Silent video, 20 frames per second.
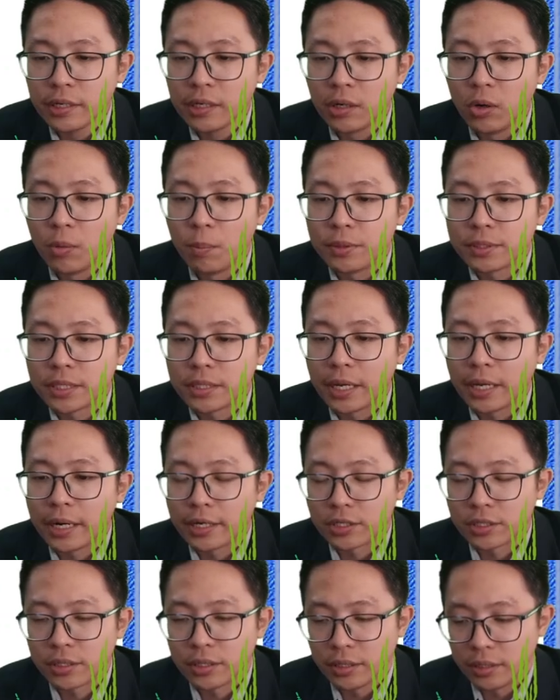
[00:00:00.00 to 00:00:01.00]
the opposite
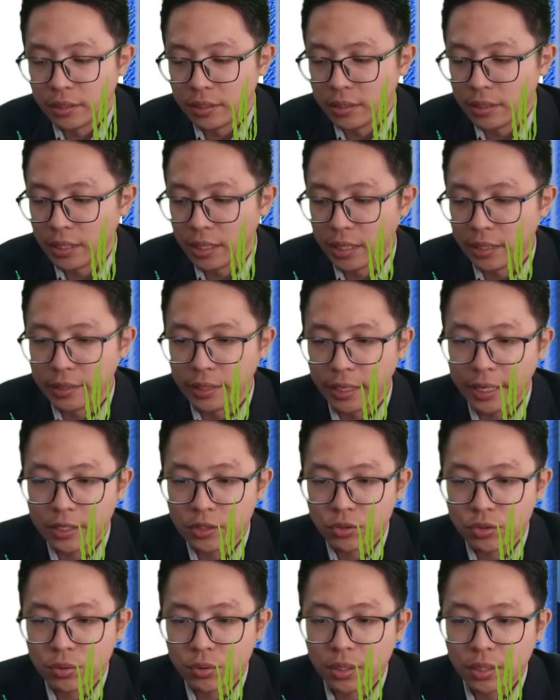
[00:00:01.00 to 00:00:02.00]
direction. The
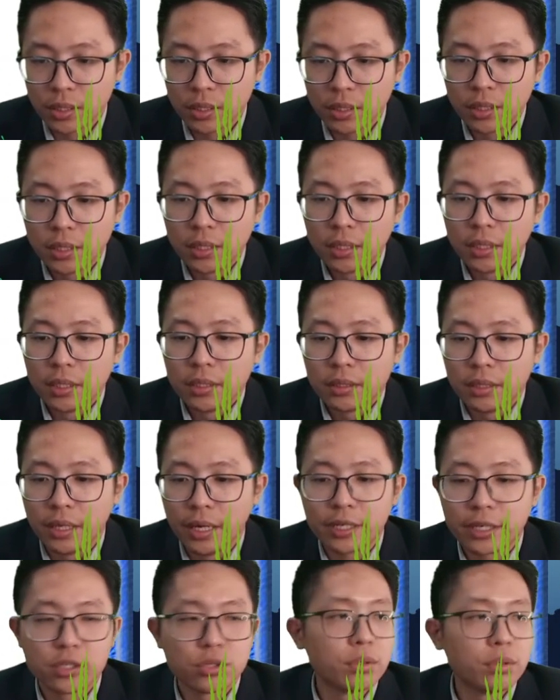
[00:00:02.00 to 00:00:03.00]
actual
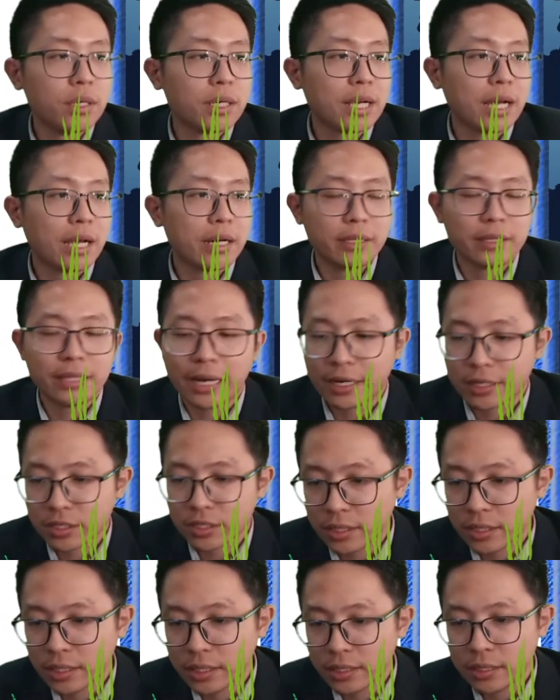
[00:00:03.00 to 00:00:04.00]
current
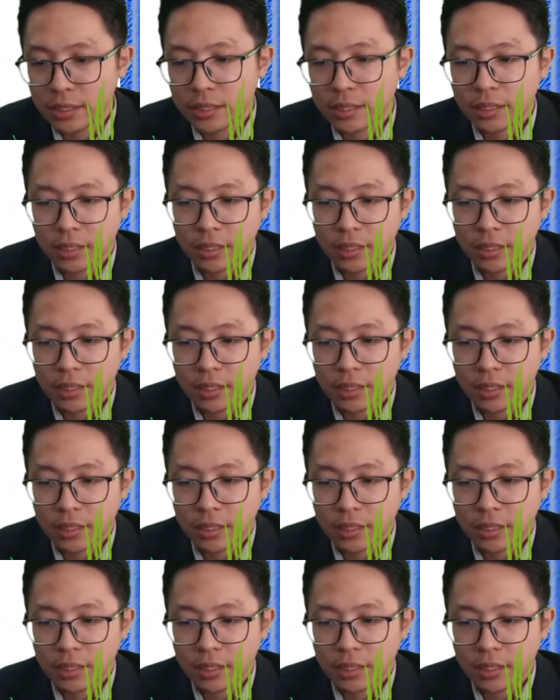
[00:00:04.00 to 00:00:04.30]
direction.